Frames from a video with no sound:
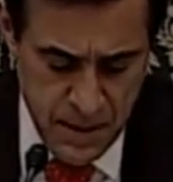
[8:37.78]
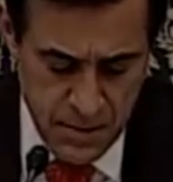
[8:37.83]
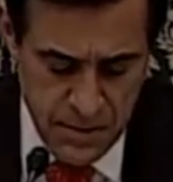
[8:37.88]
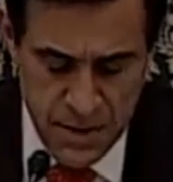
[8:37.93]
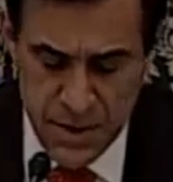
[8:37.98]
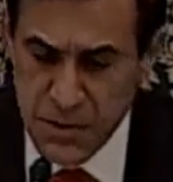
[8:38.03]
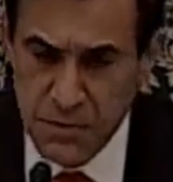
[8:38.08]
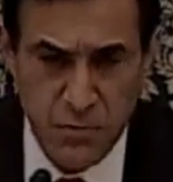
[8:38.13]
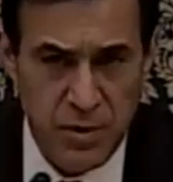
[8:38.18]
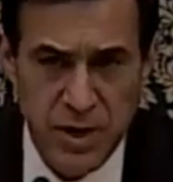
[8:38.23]

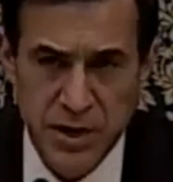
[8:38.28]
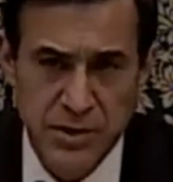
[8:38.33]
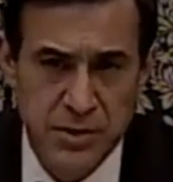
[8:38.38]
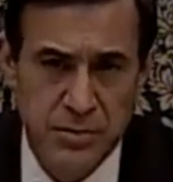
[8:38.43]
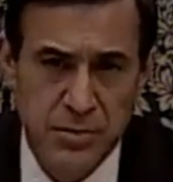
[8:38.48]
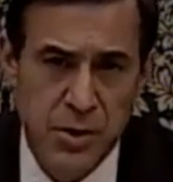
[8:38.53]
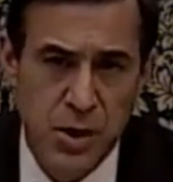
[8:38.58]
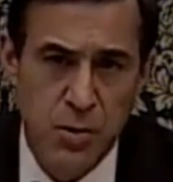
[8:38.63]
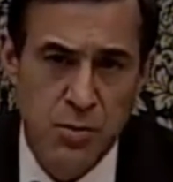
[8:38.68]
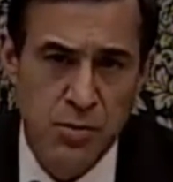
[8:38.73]
These rays
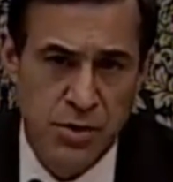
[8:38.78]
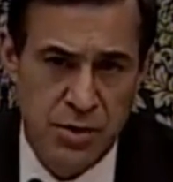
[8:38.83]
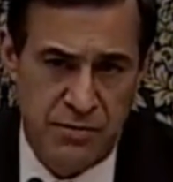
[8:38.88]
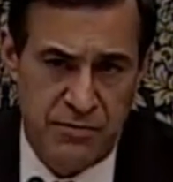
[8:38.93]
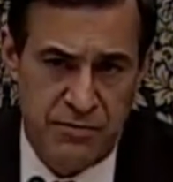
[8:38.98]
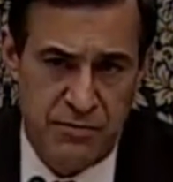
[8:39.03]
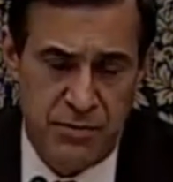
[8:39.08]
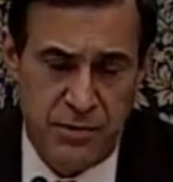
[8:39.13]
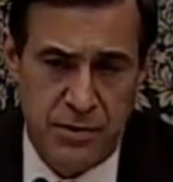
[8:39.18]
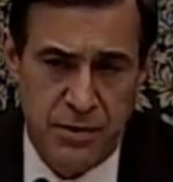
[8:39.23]
are no
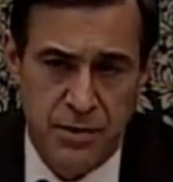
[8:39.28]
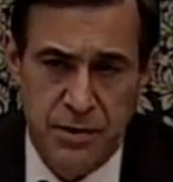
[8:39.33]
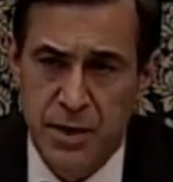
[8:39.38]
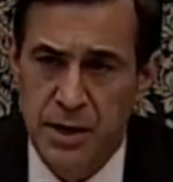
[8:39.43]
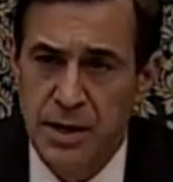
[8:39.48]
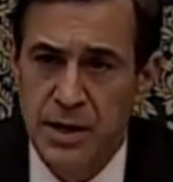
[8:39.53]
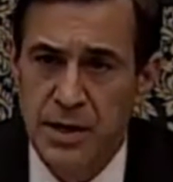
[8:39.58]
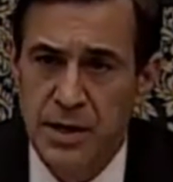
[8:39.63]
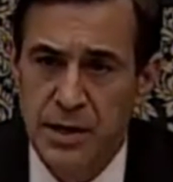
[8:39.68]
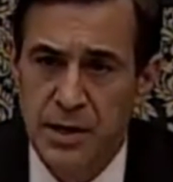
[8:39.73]
different
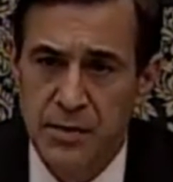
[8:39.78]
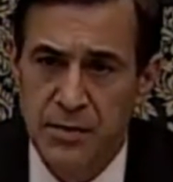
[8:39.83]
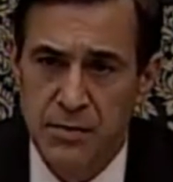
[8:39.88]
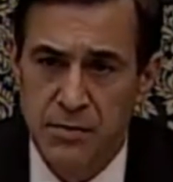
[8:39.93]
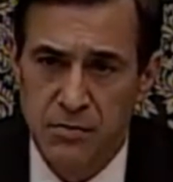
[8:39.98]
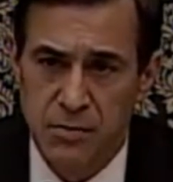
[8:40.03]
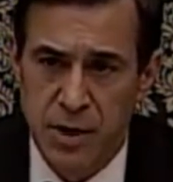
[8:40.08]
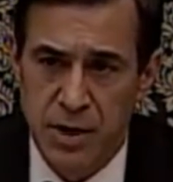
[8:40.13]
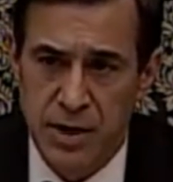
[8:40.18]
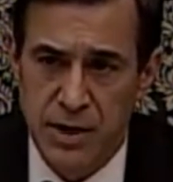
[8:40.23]
than any other
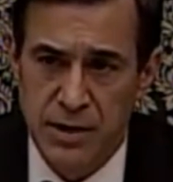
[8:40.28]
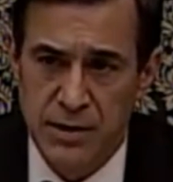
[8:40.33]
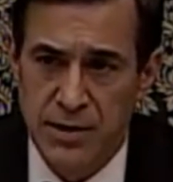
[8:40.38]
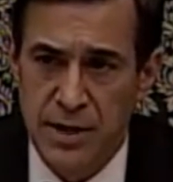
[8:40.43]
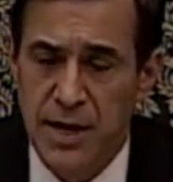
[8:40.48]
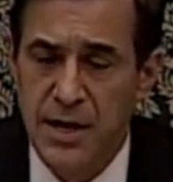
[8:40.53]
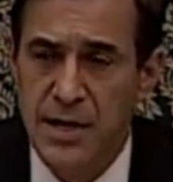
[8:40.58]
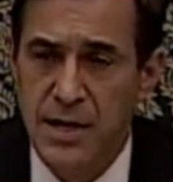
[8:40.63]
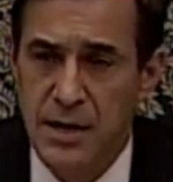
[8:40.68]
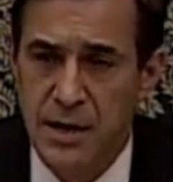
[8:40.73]
rays,
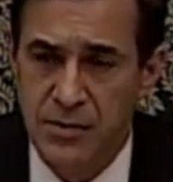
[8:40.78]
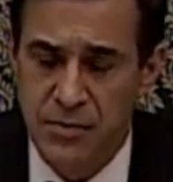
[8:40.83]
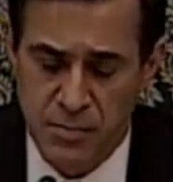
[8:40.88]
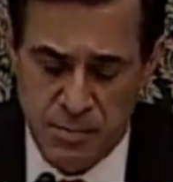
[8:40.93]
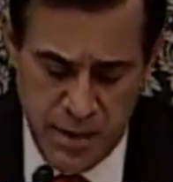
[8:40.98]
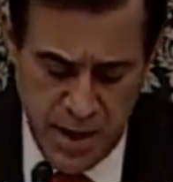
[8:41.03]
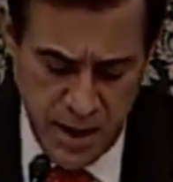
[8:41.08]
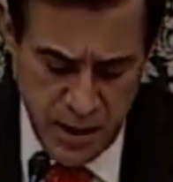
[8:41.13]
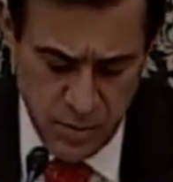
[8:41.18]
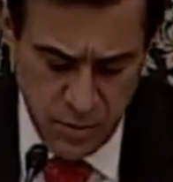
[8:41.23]
any other
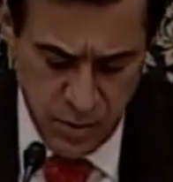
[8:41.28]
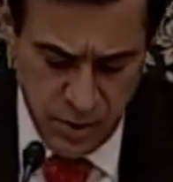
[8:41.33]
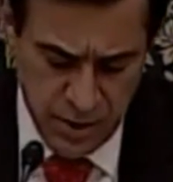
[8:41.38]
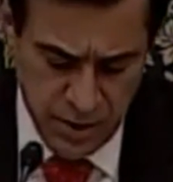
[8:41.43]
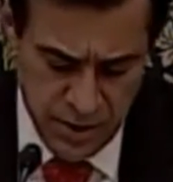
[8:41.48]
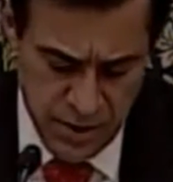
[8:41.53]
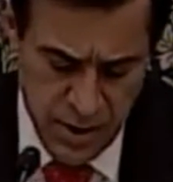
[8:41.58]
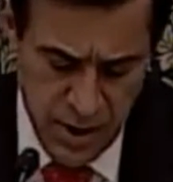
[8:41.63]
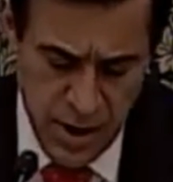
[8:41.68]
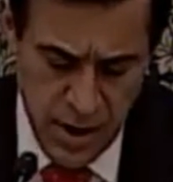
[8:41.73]

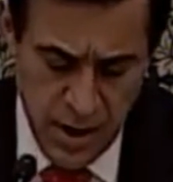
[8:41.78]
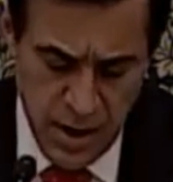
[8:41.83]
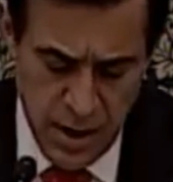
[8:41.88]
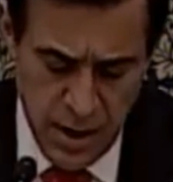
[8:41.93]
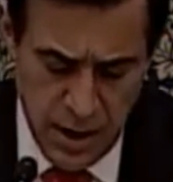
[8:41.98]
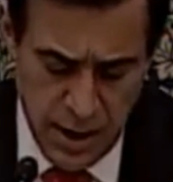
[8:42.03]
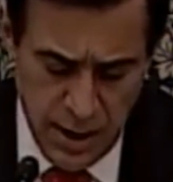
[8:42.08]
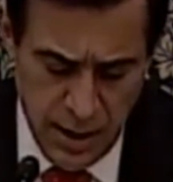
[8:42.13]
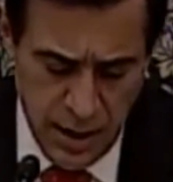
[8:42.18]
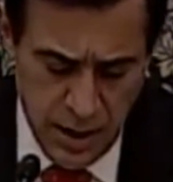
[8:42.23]
bandwidth.
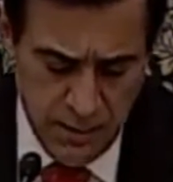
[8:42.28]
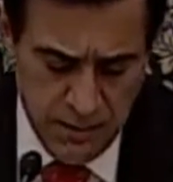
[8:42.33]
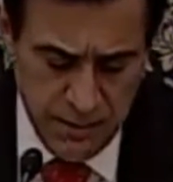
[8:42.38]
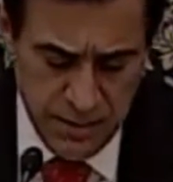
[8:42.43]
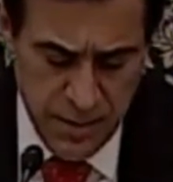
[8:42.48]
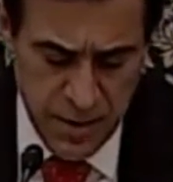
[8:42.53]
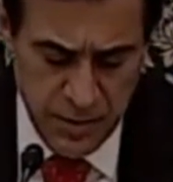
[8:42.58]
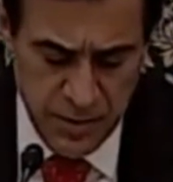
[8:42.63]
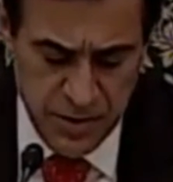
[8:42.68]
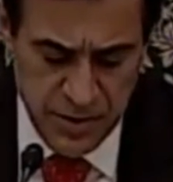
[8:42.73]
Uh,
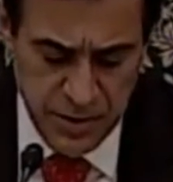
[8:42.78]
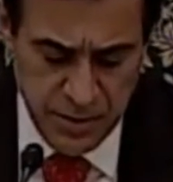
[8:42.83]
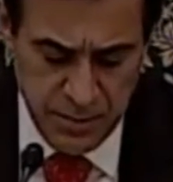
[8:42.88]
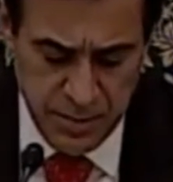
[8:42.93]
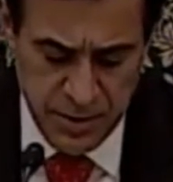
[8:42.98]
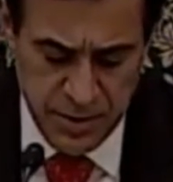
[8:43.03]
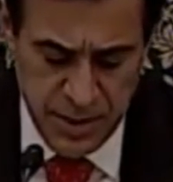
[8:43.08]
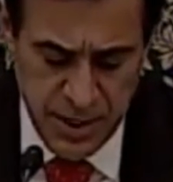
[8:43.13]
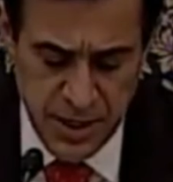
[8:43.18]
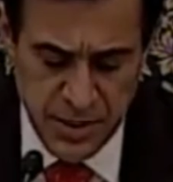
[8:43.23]
there is a
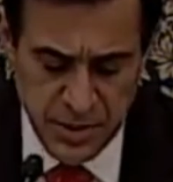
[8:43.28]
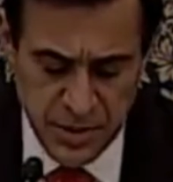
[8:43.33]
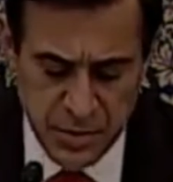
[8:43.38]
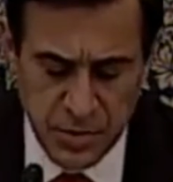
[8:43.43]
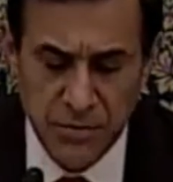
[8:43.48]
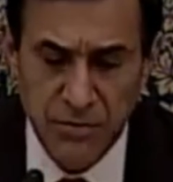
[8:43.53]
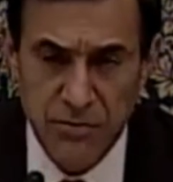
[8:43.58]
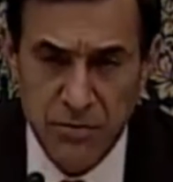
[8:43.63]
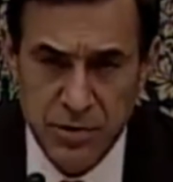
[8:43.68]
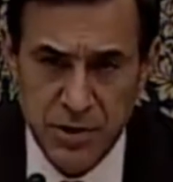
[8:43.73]

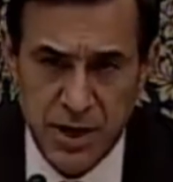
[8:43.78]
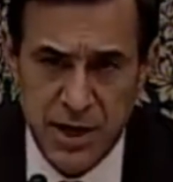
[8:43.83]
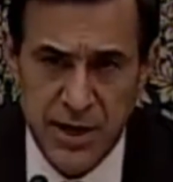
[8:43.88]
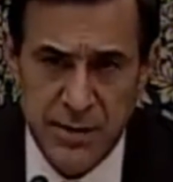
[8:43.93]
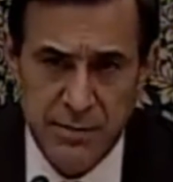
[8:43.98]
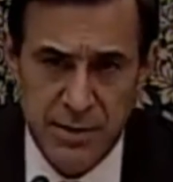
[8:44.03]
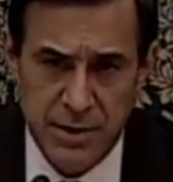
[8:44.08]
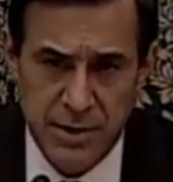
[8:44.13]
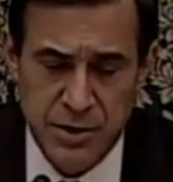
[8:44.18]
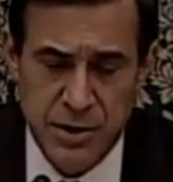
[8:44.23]
potential for
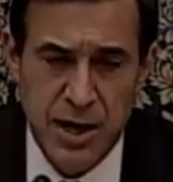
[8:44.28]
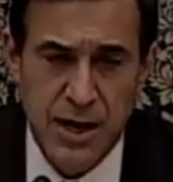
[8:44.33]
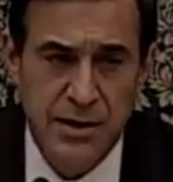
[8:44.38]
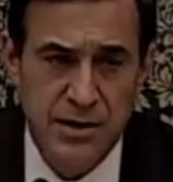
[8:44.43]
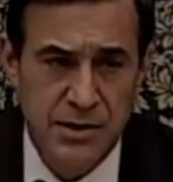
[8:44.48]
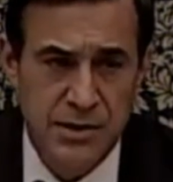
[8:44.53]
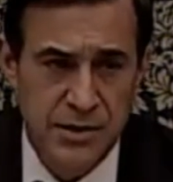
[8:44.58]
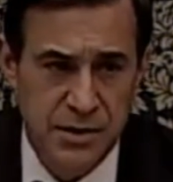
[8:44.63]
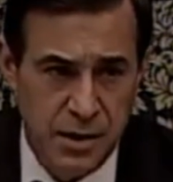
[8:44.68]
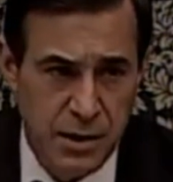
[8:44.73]
damage at
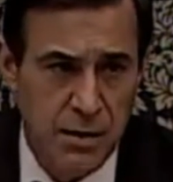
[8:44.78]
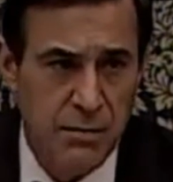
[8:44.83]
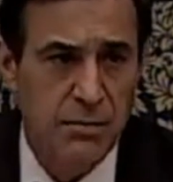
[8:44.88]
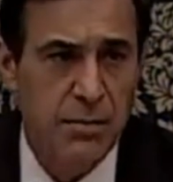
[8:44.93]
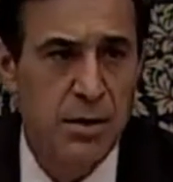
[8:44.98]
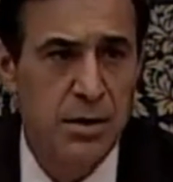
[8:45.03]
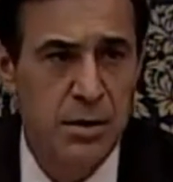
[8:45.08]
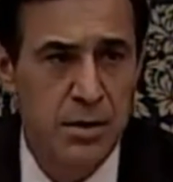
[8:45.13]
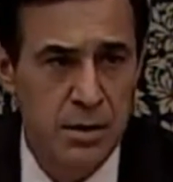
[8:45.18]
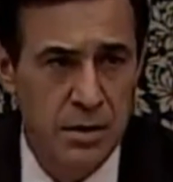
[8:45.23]

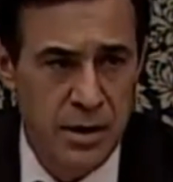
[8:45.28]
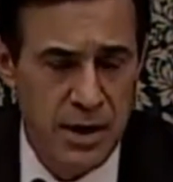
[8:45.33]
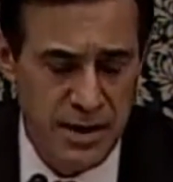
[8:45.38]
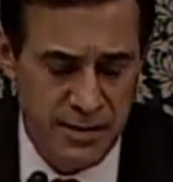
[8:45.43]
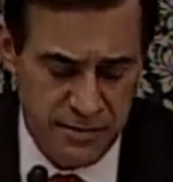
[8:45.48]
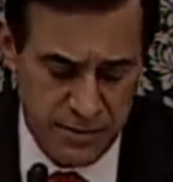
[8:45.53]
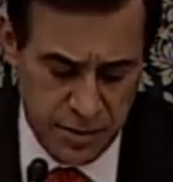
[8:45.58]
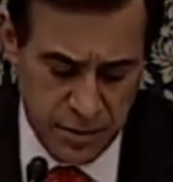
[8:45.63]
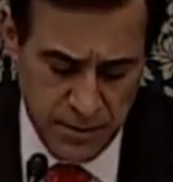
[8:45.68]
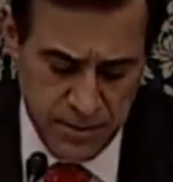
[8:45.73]
some
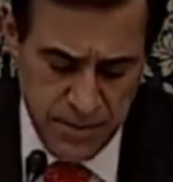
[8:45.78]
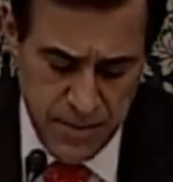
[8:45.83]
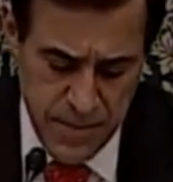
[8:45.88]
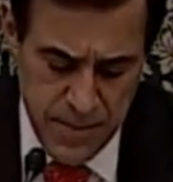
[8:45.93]
level.